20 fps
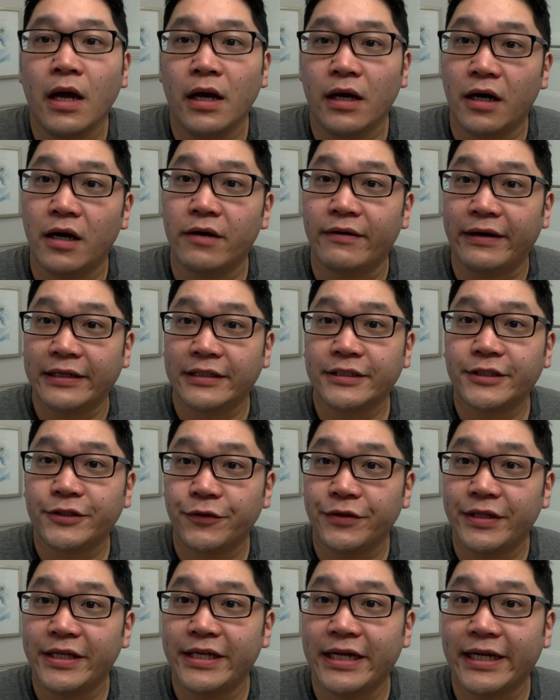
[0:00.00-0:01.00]
All right, so
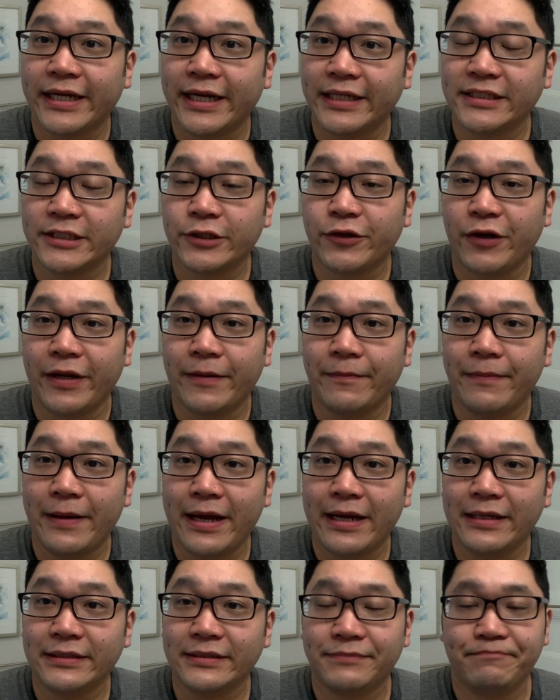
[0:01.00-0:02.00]
the against the grain
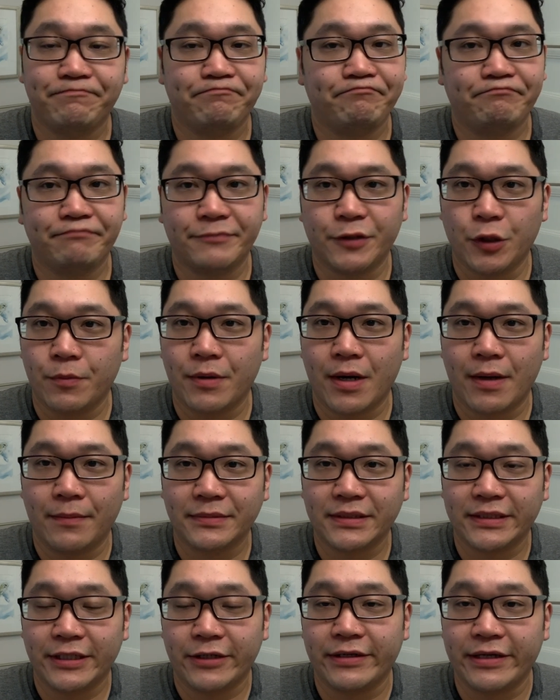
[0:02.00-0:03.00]
pass, no
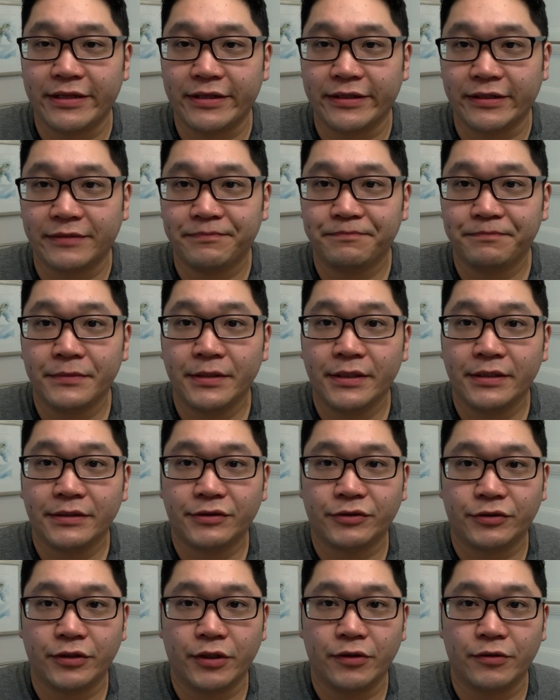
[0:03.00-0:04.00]
problems there either.
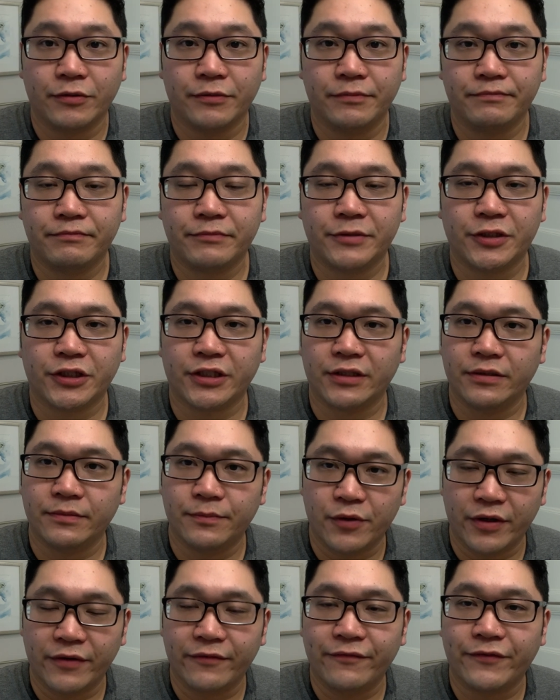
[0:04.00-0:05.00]
So just a little
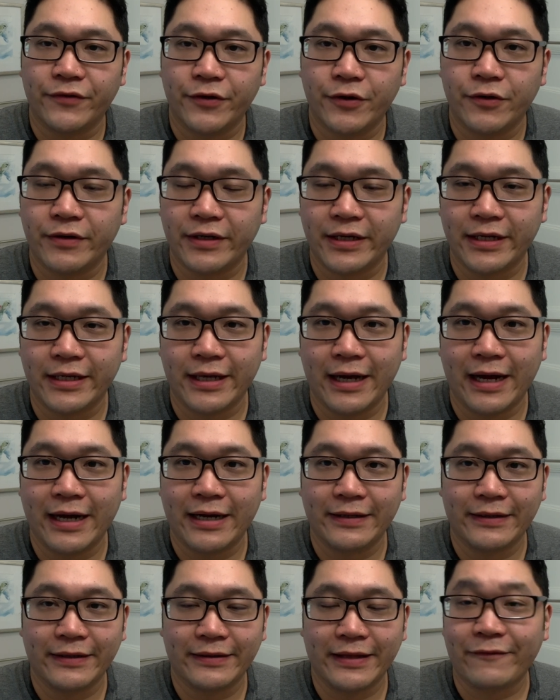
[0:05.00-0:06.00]
more info
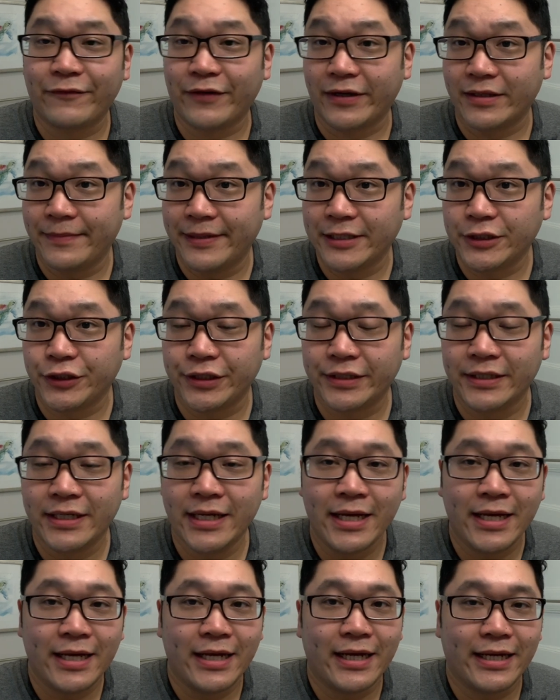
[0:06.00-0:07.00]
uh, I forgot to mention
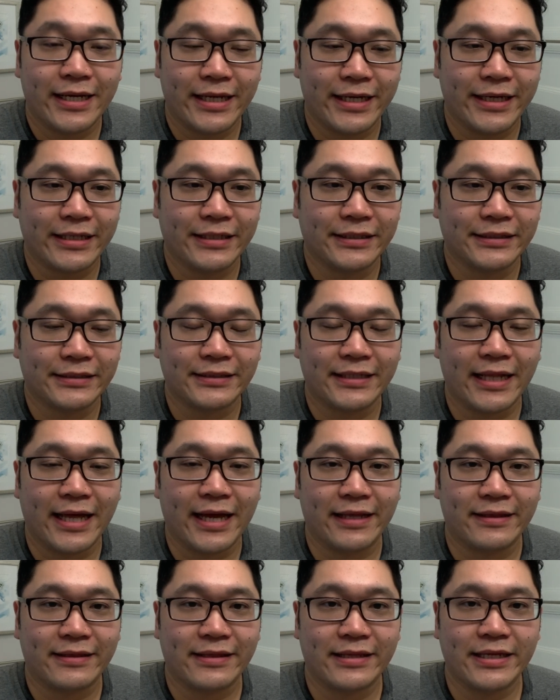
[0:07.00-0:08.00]
is
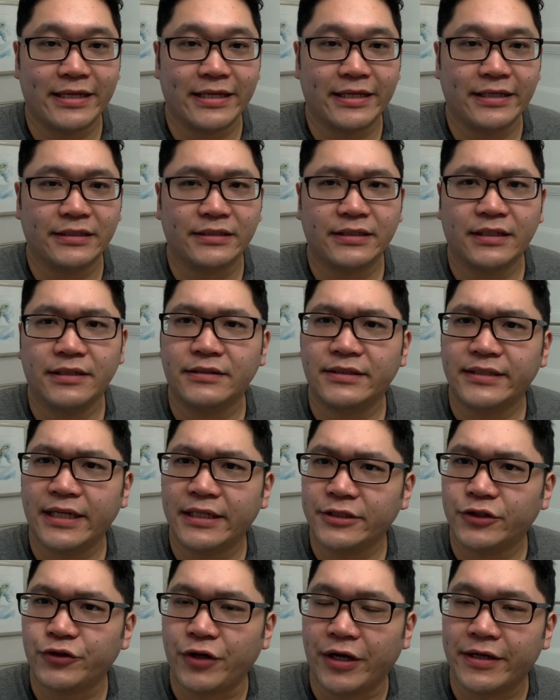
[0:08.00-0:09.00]
that the
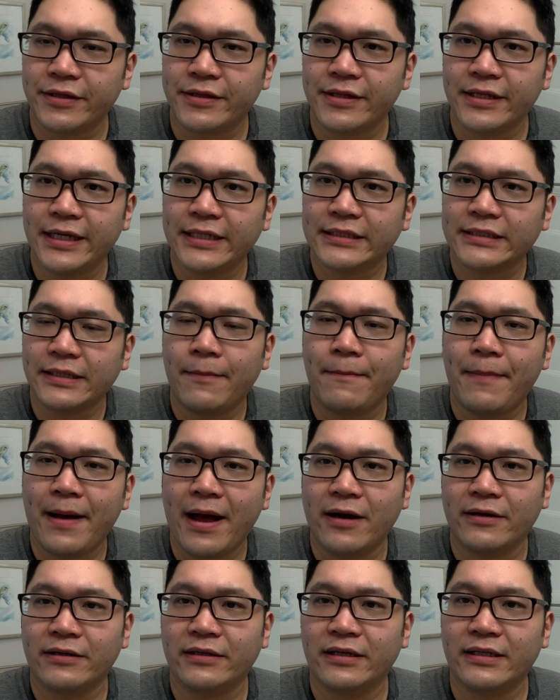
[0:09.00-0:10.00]
scent strength is
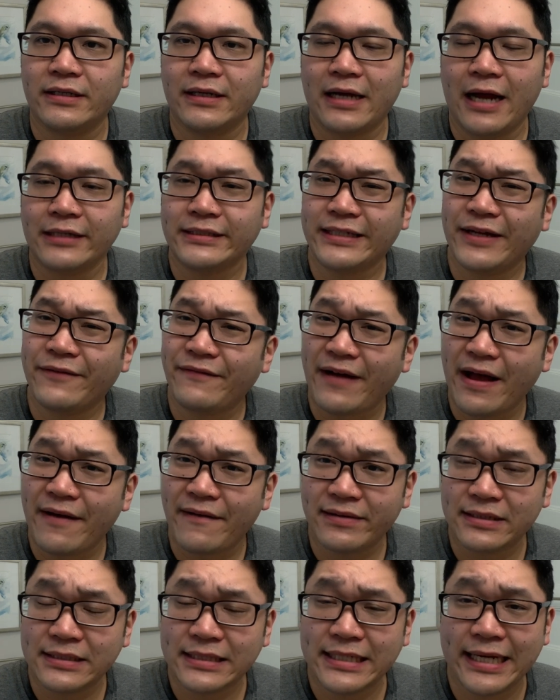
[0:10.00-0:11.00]
about, I say five
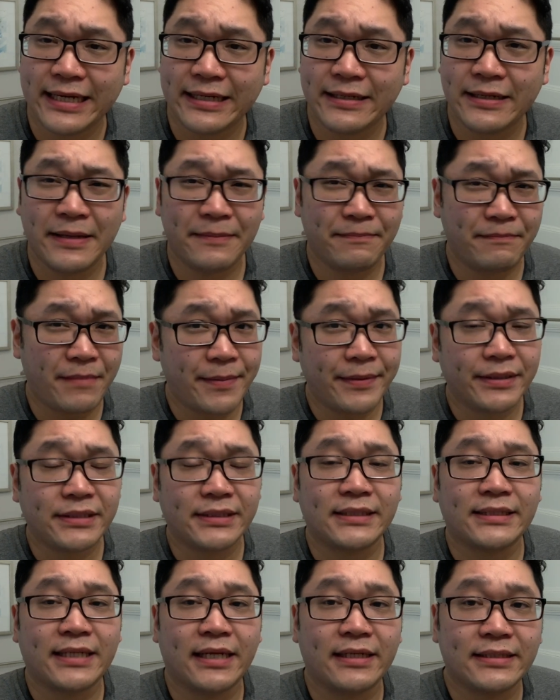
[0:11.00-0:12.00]
out of 10, maybe
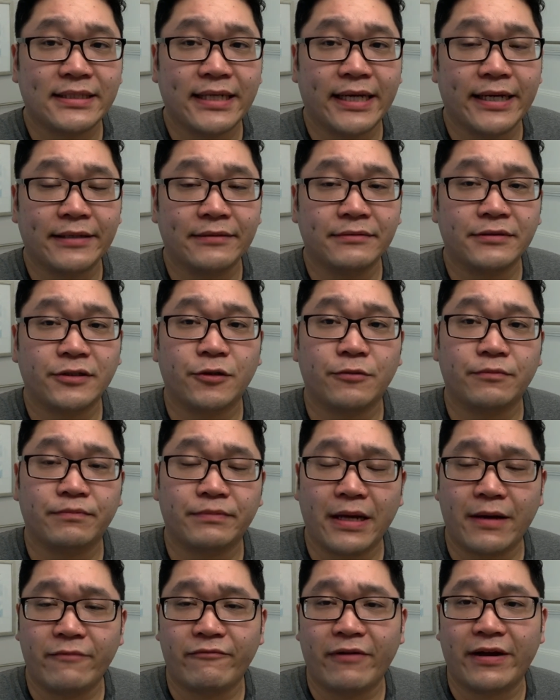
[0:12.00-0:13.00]
six out of 10. So
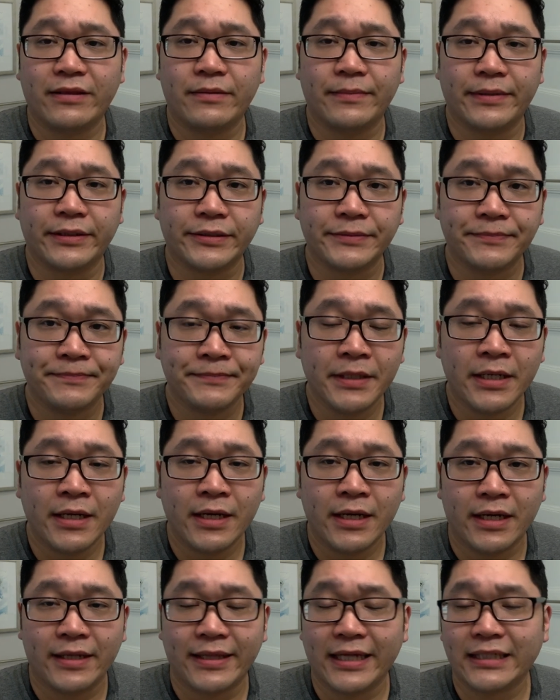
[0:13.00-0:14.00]
kind of right in the middle.
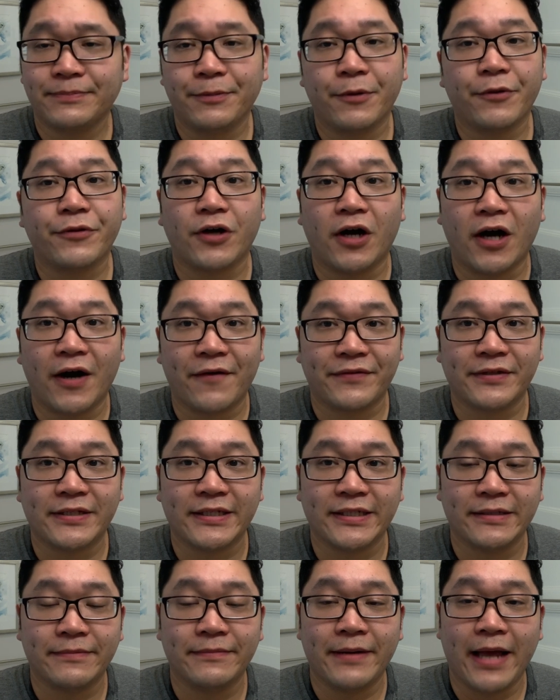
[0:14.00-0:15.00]
Uh, that's both off the
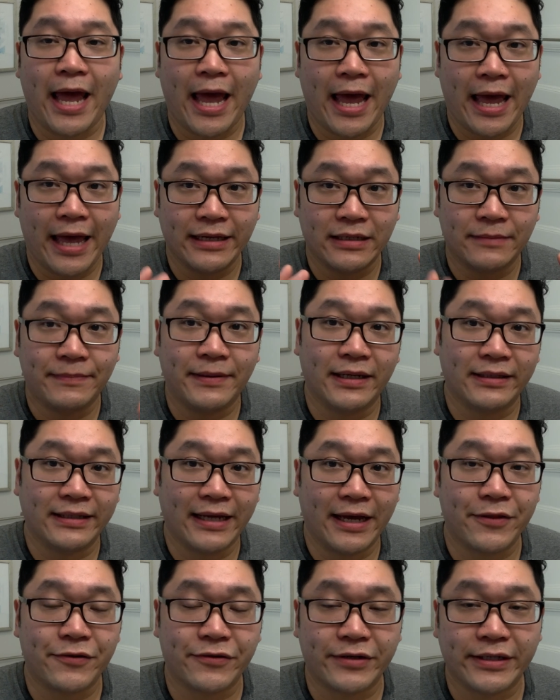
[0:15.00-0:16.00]
tub and upon
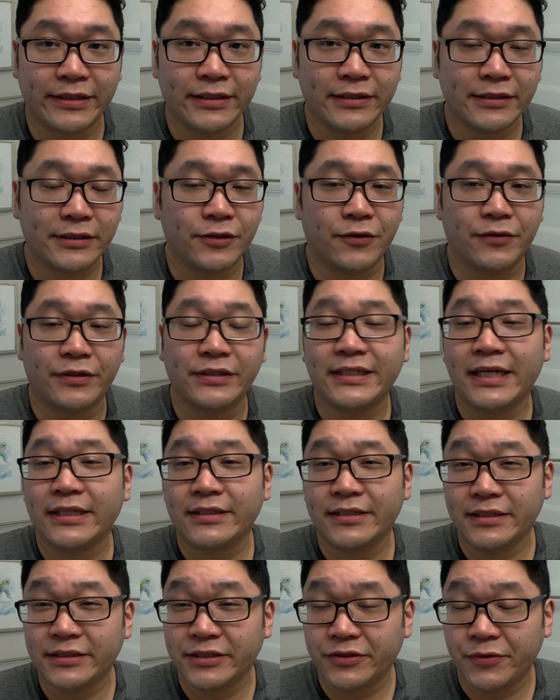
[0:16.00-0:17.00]
lathering. So the scent
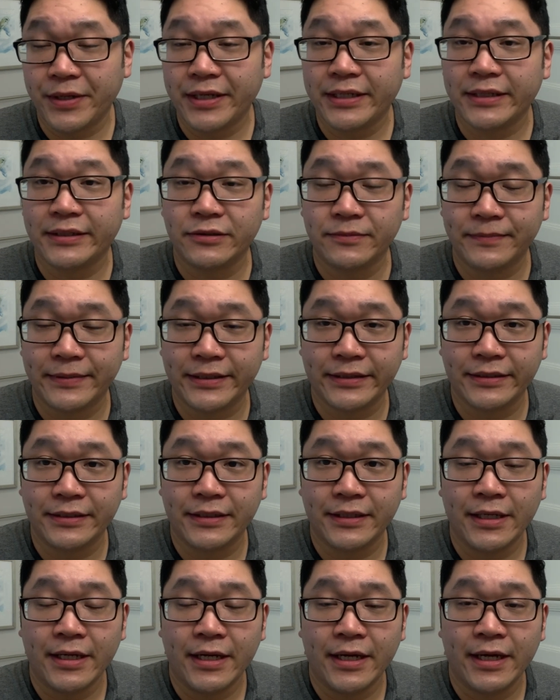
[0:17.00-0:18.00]
does tweak a little bit,
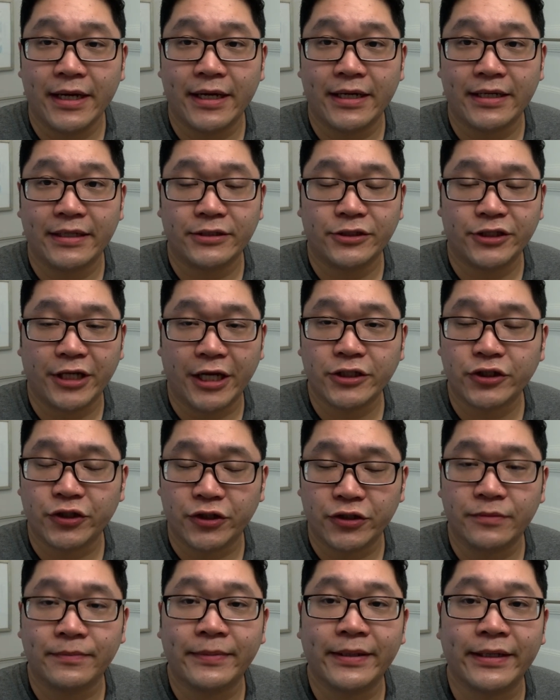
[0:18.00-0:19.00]
uh, change a
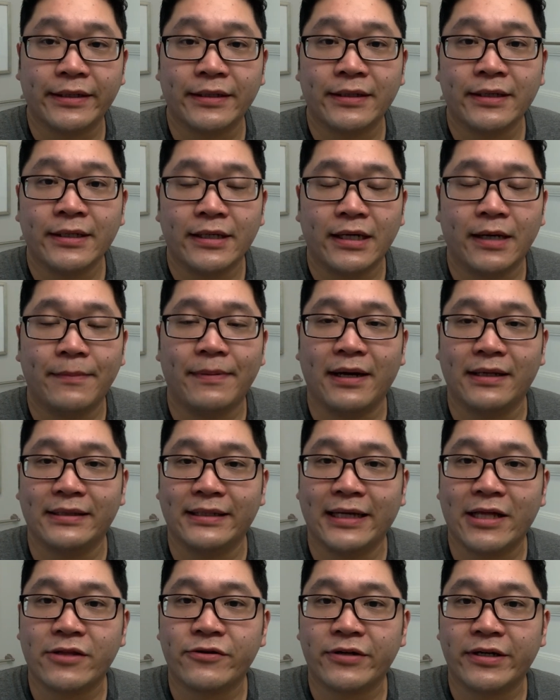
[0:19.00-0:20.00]
little bit upon
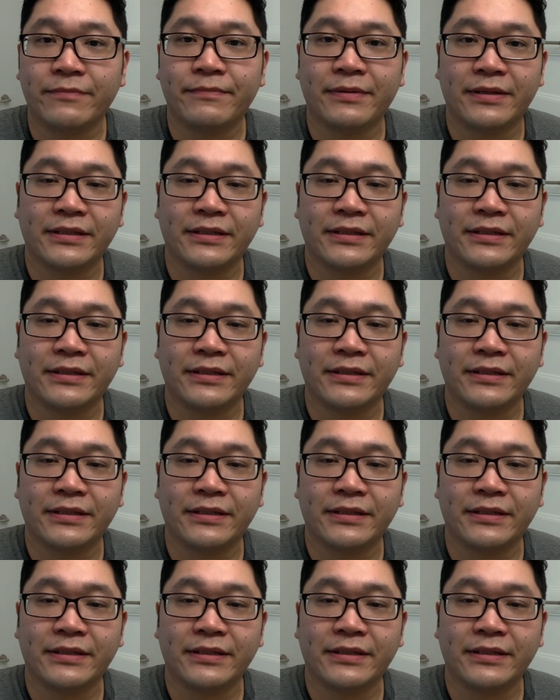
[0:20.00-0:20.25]
lathering, but